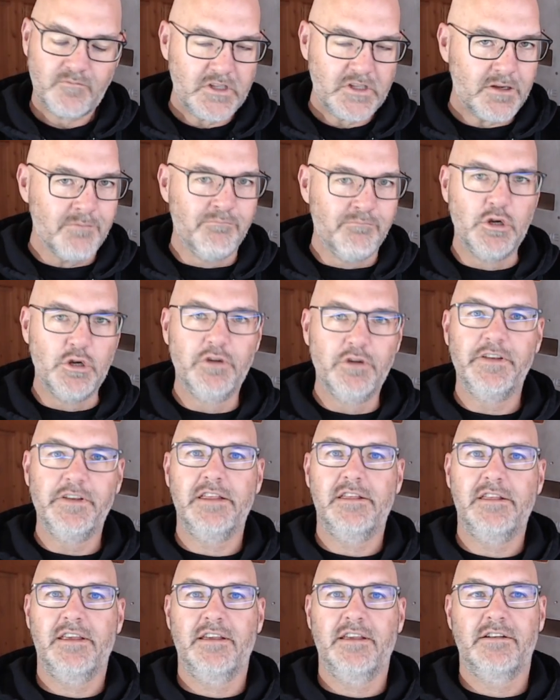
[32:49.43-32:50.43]
movie
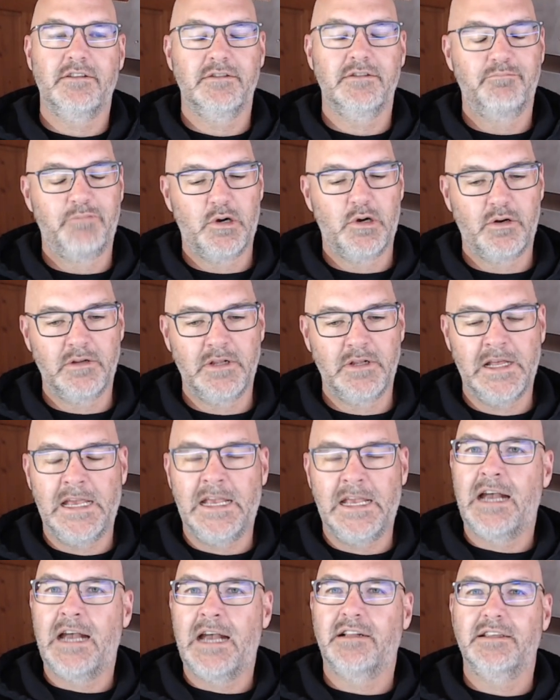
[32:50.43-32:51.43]
theaters,
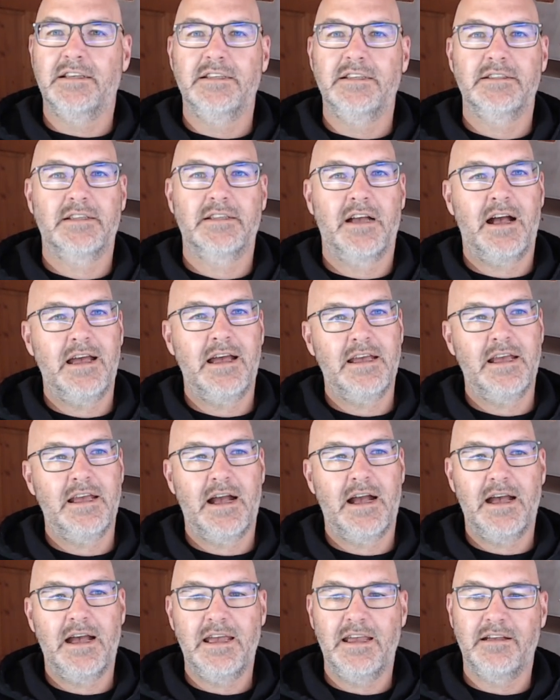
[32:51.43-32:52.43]
bowling alleys.
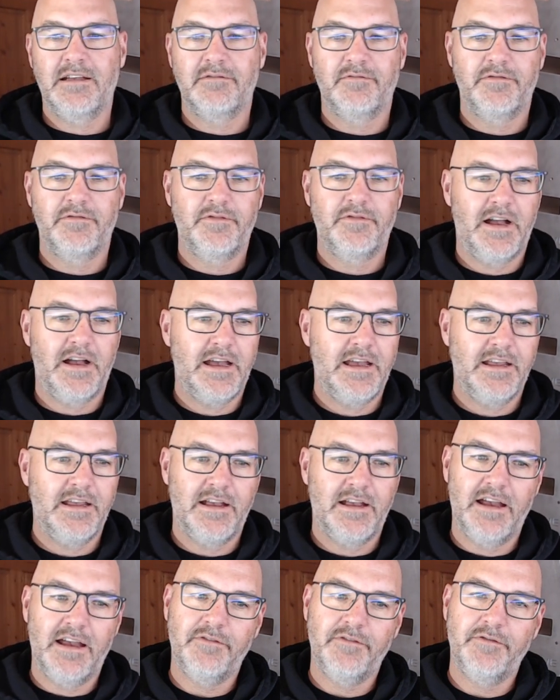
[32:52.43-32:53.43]

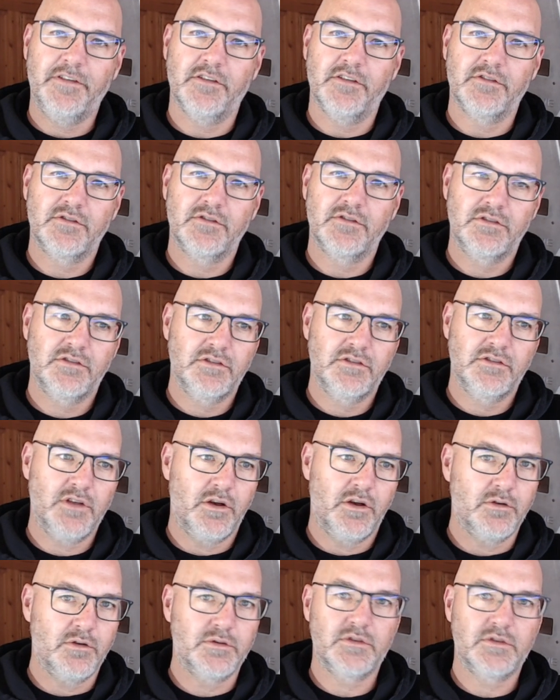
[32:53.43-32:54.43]
I feel
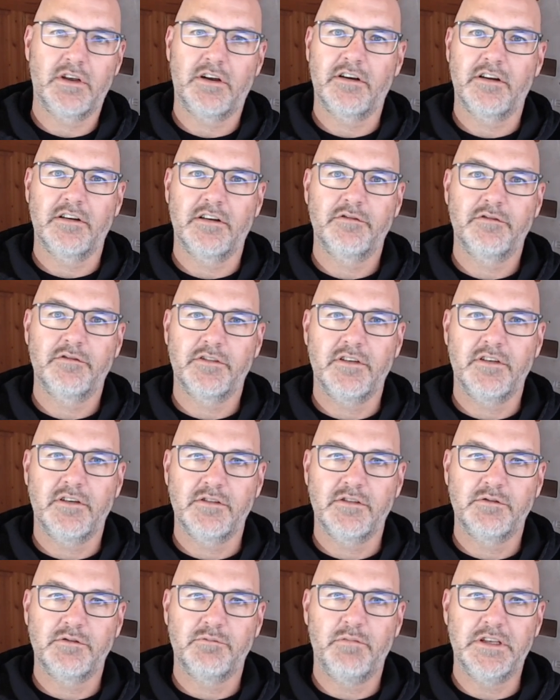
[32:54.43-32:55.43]
so sorry for
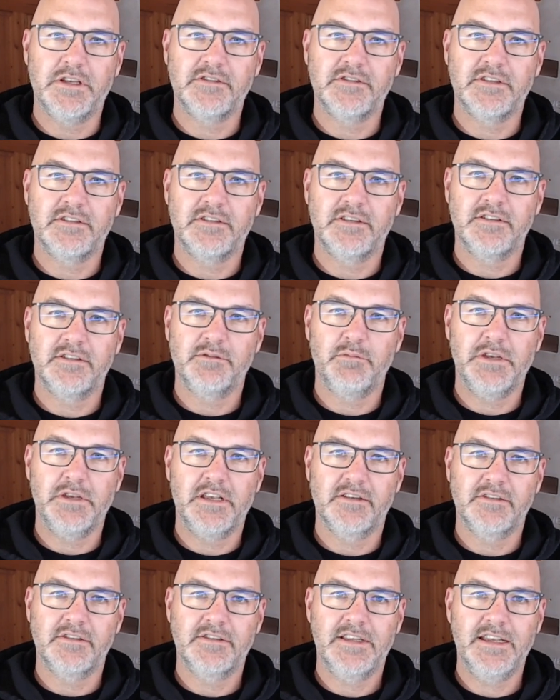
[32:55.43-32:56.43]
those businesses,
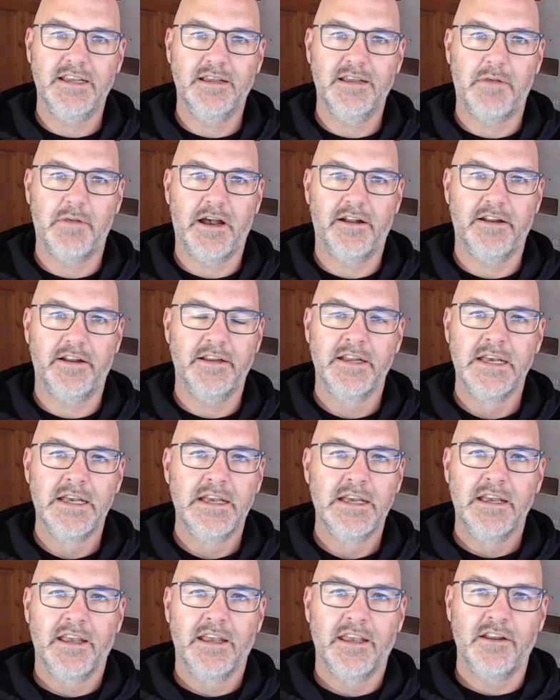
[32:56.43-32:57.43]
because think about it.
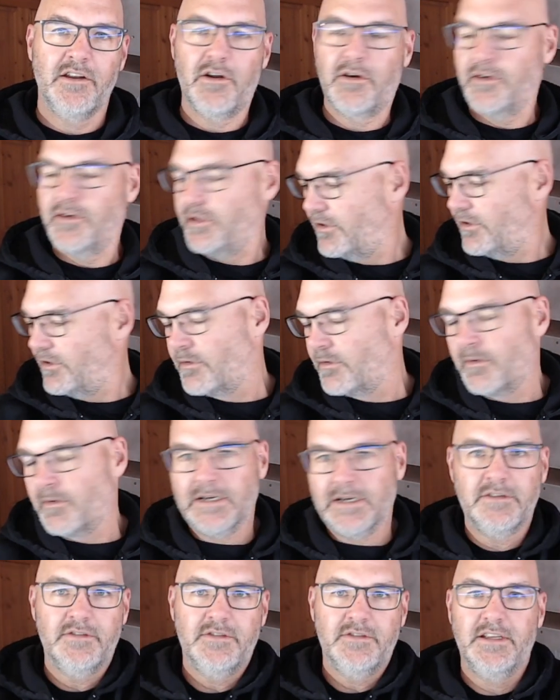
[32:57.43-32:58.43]
Are you going to want
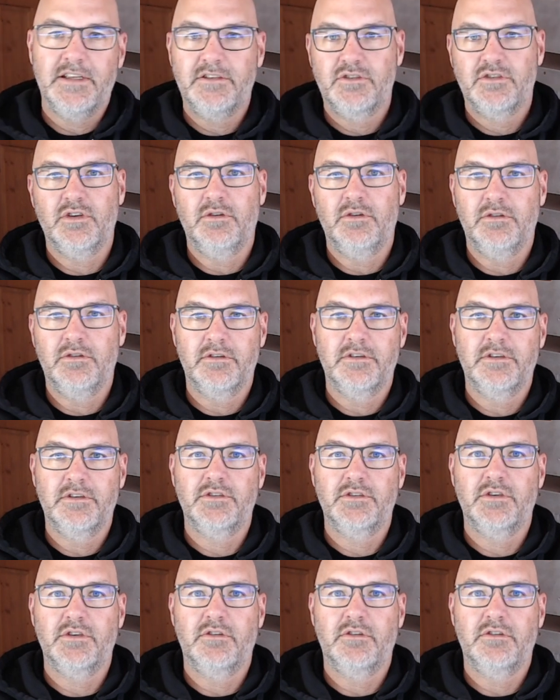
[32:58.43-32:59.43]
to sit shoulder to
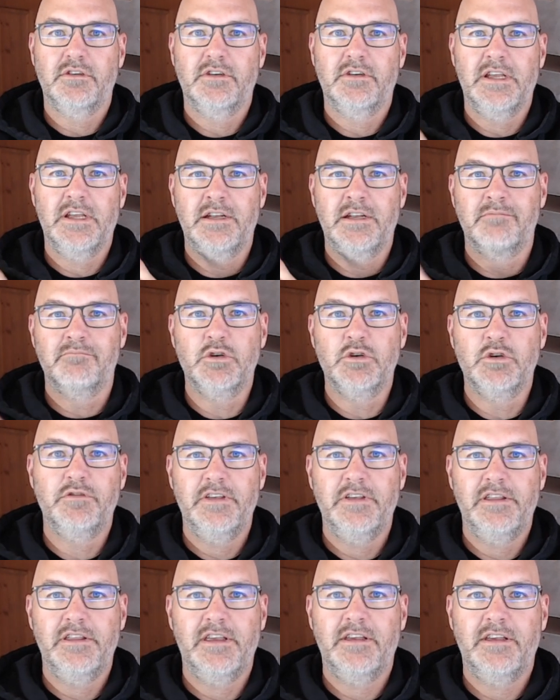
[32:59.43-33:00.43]
shoulder in a
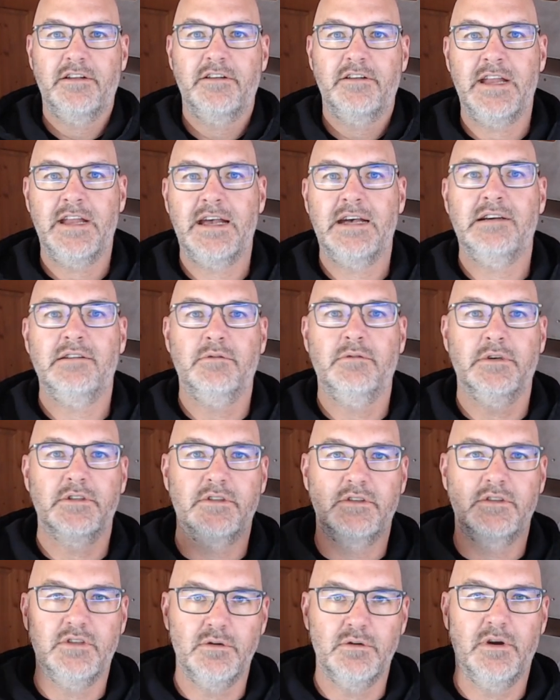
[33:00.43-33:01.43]
movie theater now
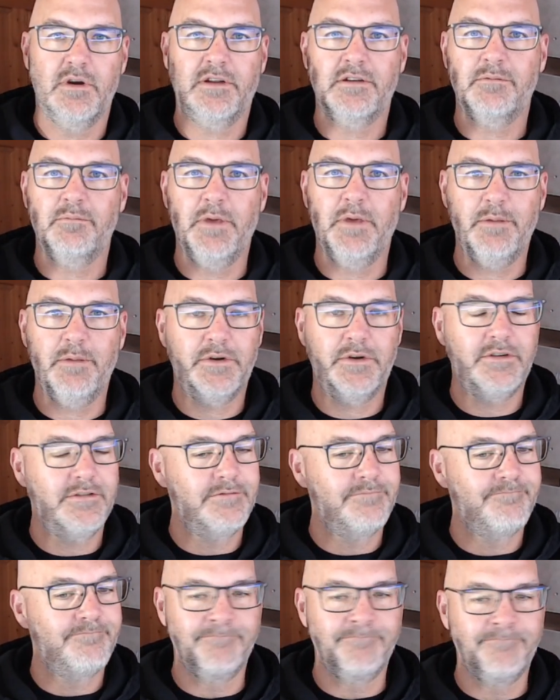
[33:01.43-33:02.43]
with 200
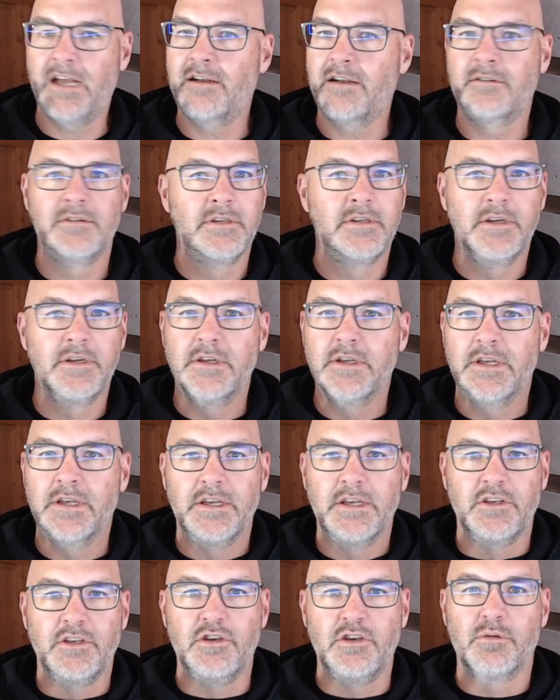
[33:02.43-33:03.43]
people? No.
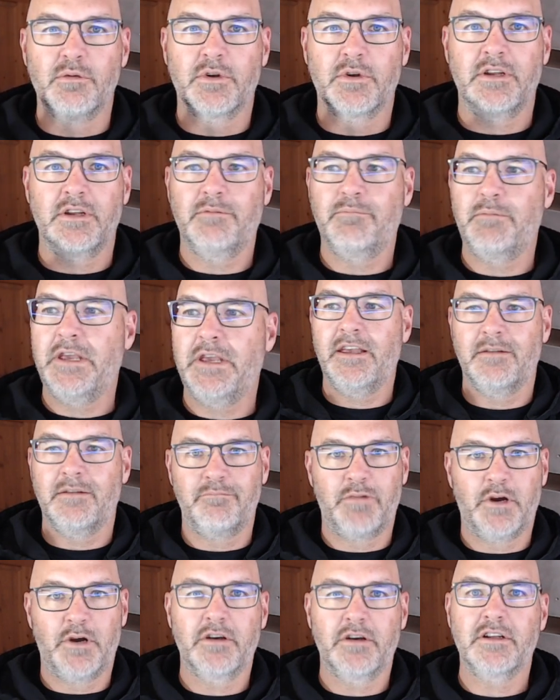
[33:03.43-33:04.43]
You are going to be
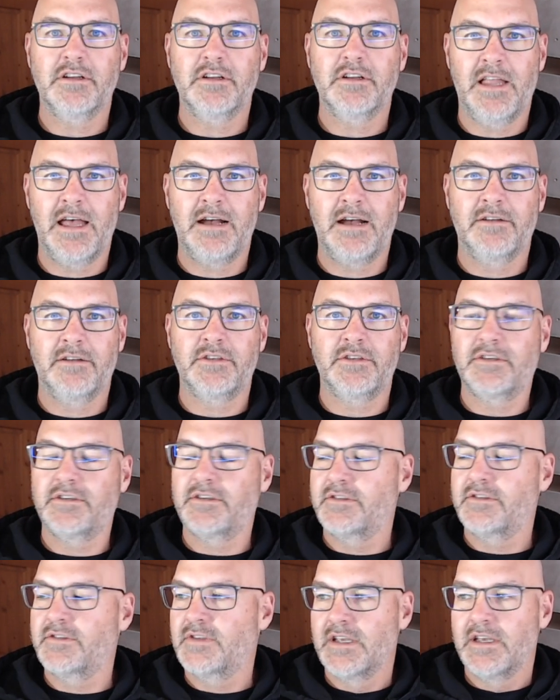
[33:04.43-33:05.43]
Barca
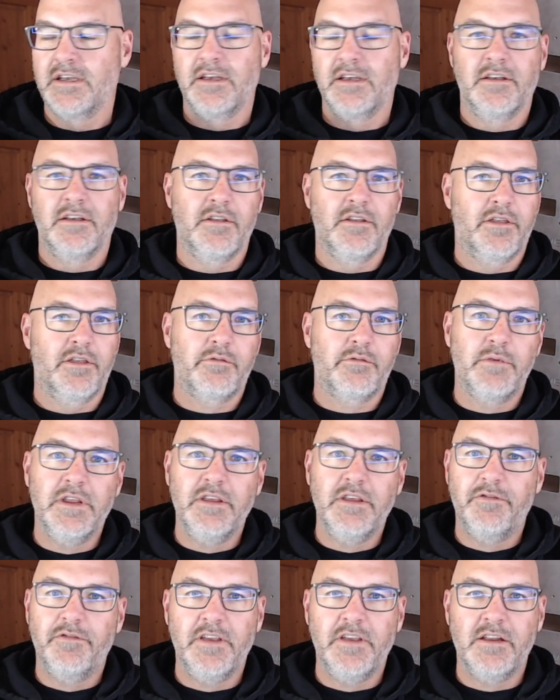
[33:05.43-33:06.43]
loungers 3
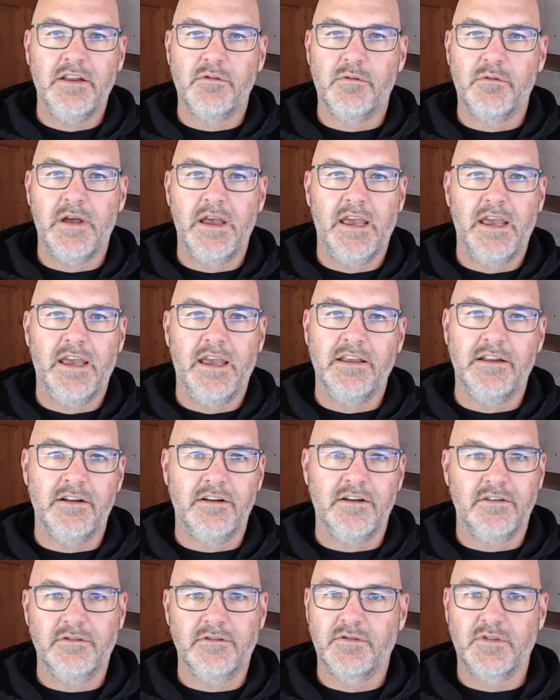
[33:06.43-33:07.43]
feet away,
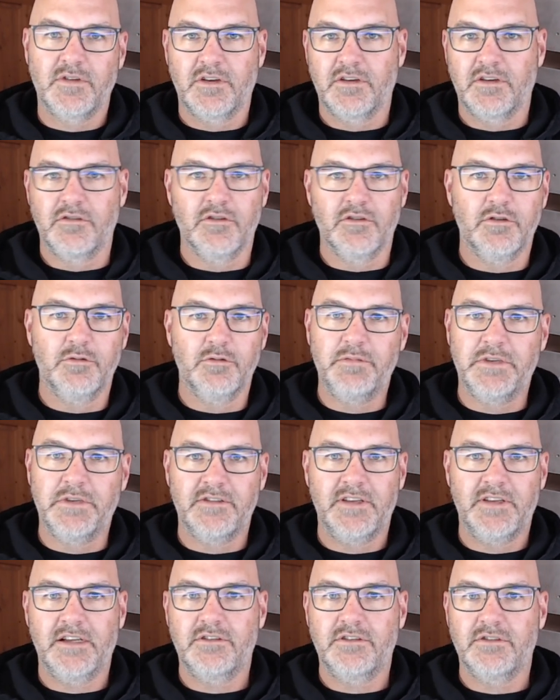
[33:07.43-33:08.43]
grouped in
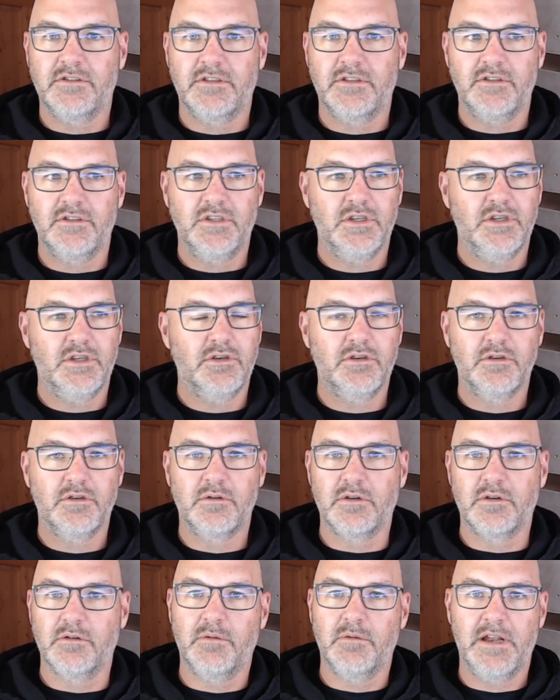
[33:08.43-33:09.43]
sections of 2
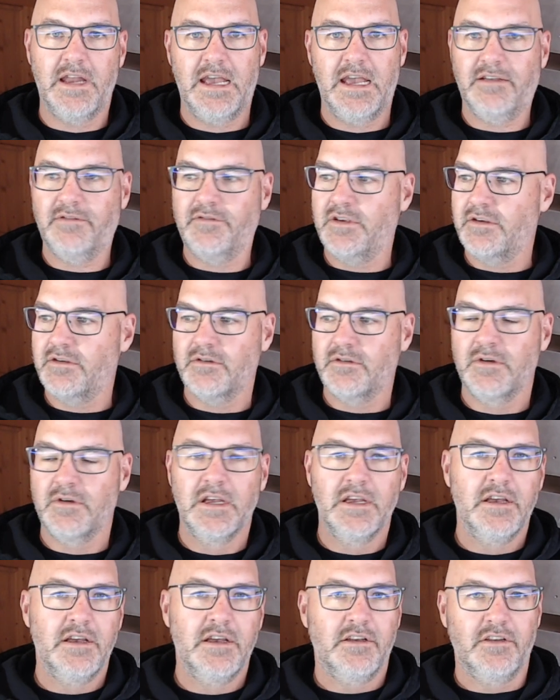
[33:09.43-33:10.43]
or what have you,
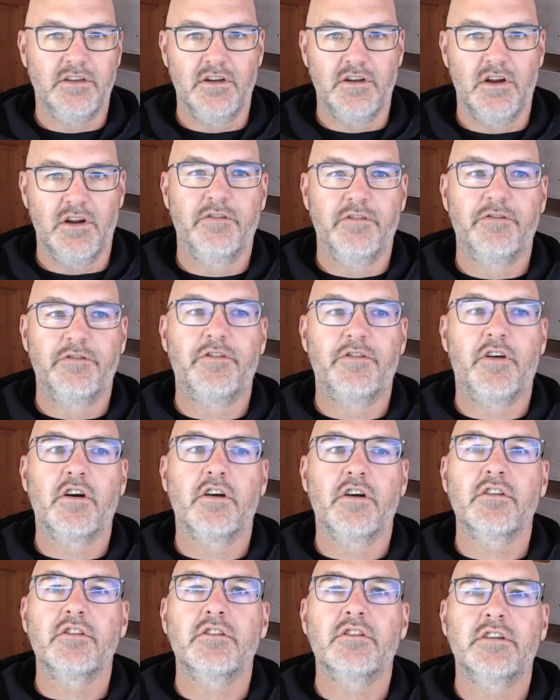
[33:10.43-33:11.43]

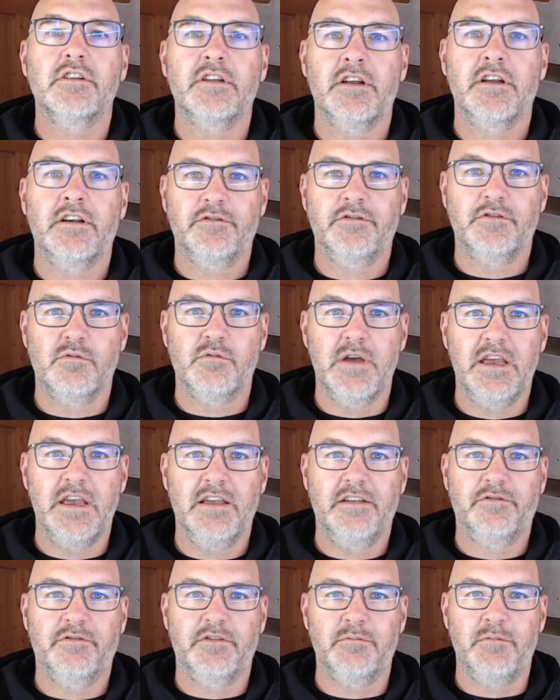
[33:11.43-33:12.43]
farther enough away
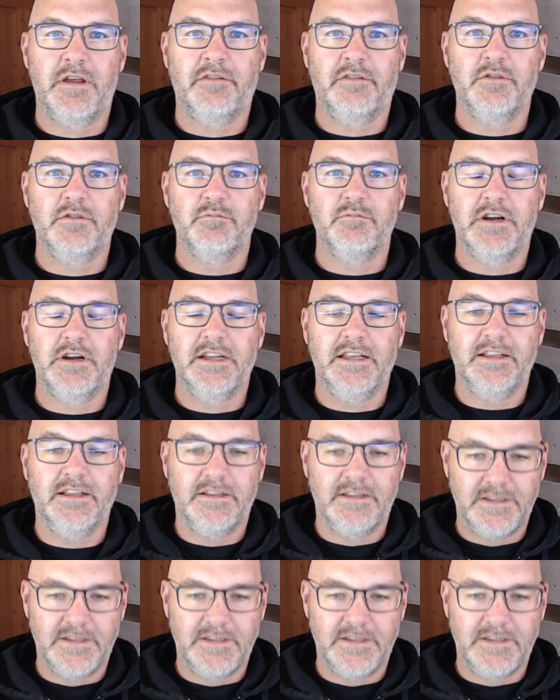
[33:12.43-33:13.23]
from everybody